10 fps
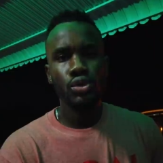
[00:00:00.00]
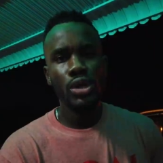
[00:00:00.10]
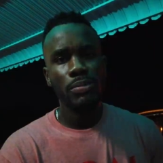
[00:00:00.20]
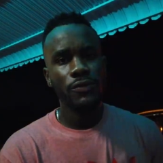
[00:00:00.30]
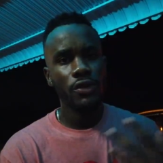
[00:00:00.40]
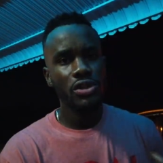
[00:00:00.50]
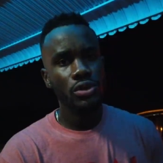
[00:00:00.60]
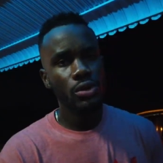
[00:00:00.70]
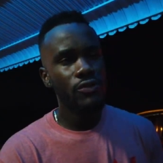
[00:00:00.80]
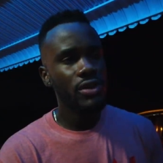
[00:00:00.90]
Judah
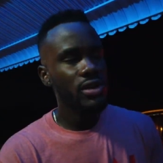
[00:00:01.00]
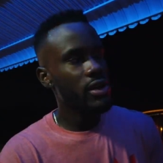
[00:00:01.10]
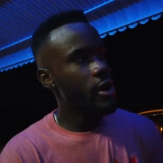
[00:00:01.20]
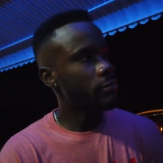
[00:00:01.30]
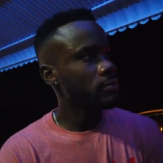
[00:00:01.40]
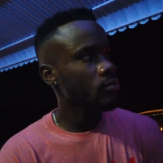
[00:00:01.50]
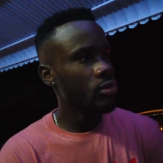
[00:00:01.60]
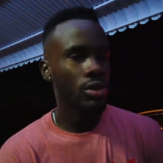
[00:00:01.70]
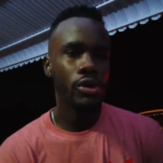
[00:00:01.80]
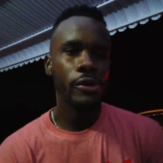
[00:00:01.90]
prefers it over the um
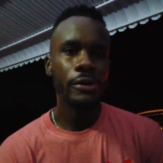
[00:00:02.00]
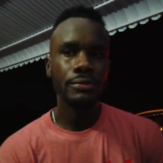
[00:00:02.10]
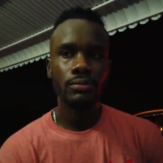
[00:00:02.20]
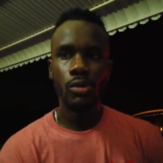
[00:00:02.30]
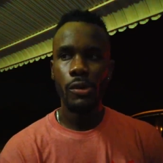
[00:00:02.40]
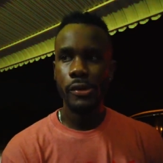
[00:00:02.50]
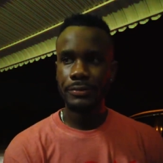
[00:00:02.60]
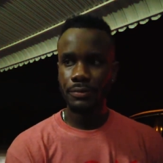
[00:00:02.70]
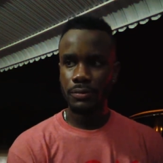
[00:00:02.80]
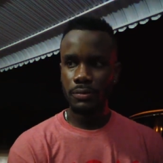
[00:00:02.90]
the conch.
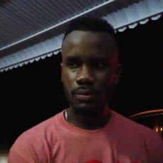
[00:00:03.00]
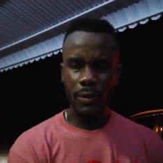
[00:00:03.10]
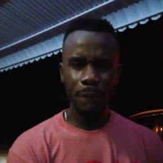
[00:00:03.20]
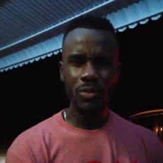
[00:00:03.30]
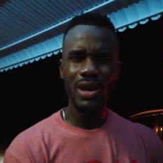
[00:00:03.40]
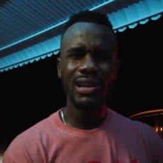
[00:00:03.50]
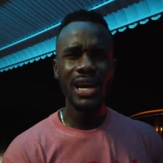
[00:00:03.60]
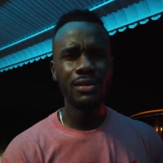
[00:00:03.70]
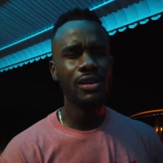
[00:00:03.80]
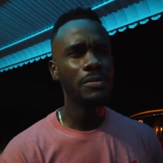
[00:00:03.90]
I
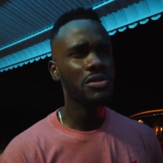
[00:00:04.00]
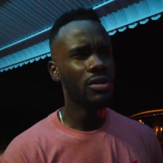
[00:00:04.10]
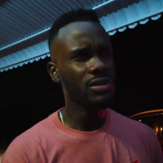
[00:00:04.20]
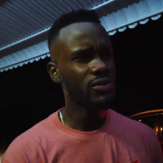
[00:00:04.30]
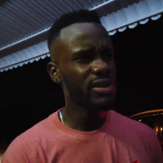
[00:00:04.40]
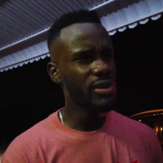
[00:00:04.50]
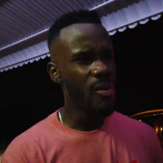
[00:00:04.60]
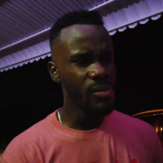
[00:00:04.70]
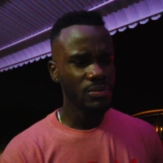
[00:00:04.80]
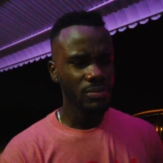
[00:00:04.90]
like the lobster. It's
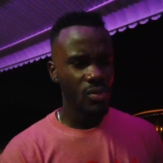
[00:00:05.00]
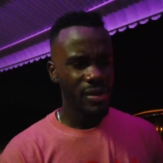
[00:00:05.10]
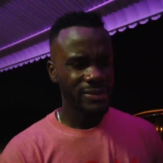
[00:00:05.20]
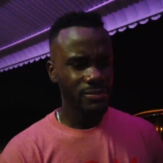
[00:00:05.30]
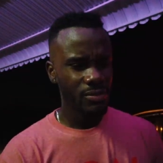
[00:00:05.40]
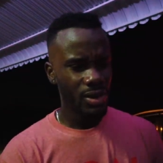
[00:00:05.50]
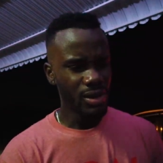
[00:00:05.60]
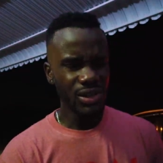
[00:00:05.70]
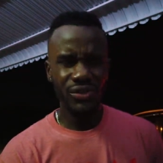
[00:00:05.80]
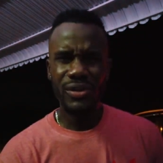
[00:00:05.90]
very
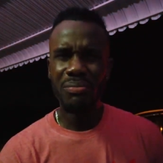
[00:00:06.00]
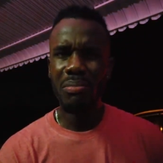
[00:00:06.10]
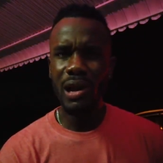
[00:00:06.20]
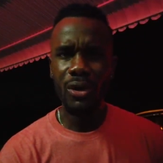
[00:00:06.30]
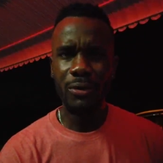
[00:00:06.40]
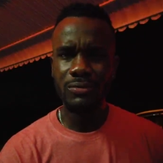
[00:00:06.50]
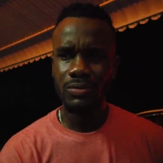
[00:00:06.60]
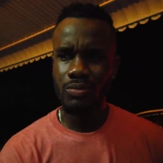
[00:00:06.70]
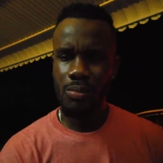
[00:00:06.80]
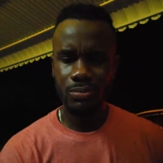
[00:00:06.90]
it's very mellow.
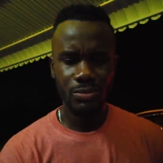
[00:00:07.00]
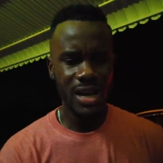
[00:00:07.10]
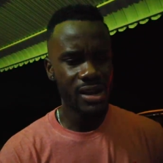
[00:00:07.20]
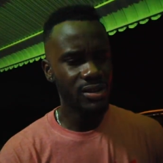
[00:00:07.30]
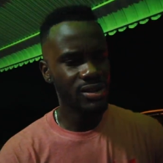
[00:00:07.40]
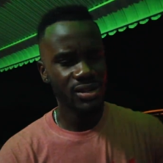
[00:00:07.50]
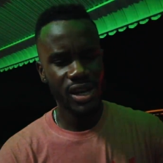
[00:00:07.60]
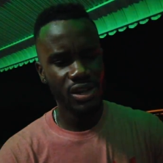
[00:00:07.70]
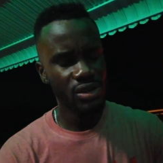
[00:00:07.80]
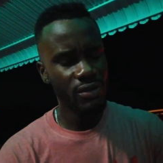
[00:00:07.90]
Like the, the
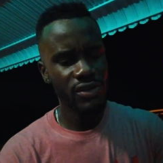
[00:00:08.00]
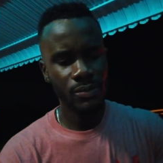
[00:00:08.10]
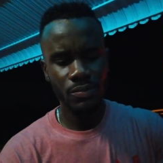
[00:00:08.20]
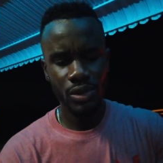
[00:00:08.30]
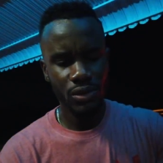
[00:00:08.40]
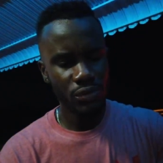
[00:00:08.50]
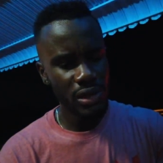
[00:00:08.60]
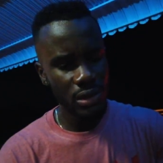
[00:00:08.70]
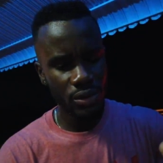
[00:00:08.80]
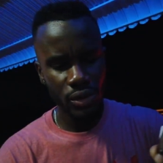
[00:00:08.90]
texture of it, it's
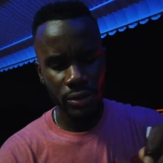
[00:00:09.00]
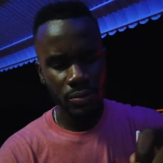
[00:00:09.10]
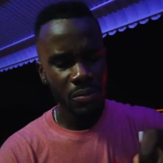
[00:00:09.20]
really good.